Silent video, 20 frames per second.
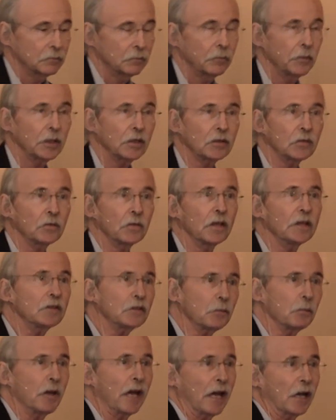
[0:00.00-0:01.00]
Because if it's
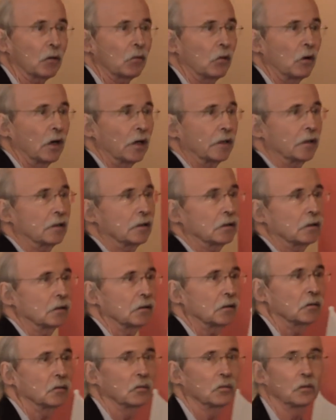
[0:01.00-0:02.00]
a backwater,
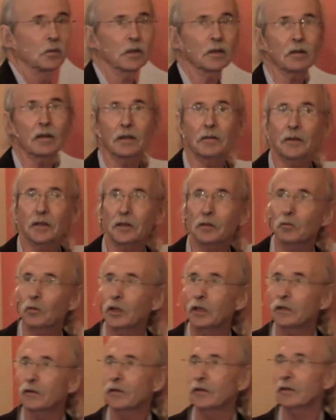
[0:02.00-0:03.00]
we're living in
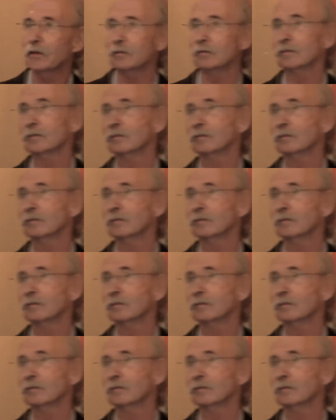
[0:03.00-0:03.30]
one too.